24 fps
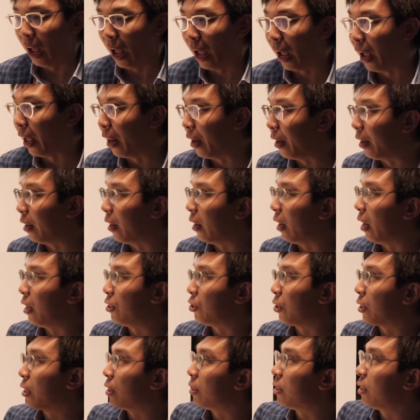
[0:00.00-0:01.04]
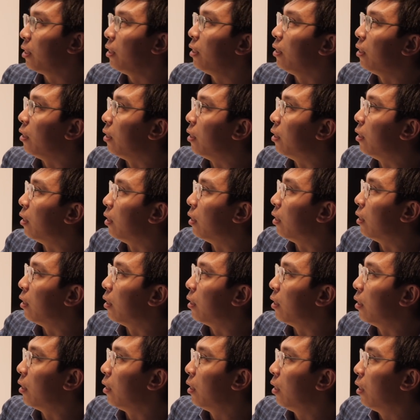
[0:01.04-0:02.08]
and as you can see
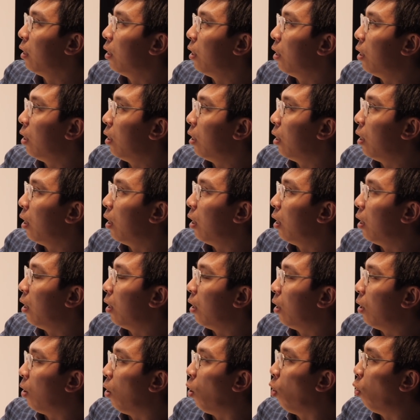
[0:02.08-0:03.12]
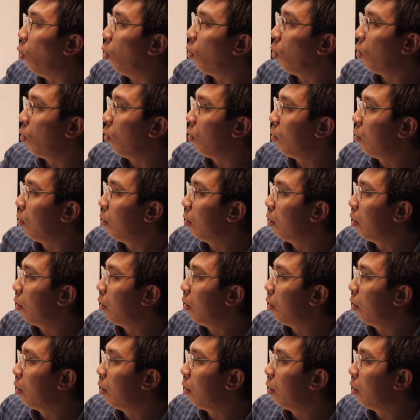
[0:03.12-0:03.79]
the whole